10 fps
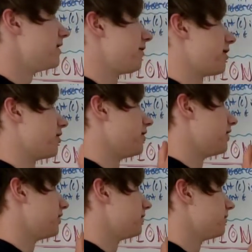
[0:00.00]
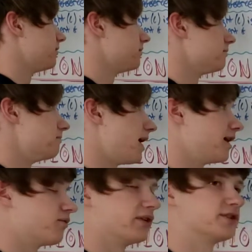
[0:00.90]
considered
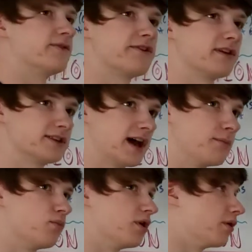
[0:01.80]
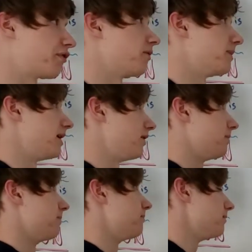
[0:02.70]
my relativistic time would also be
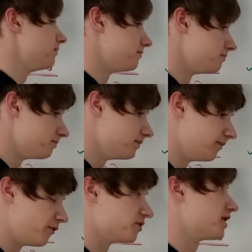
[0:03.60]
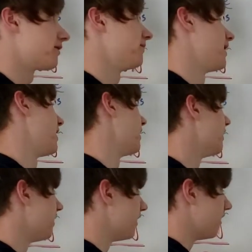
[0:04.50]
photons of light,
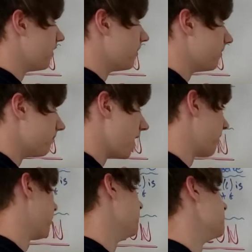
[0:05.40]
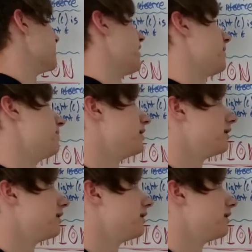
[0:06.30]
absolute time.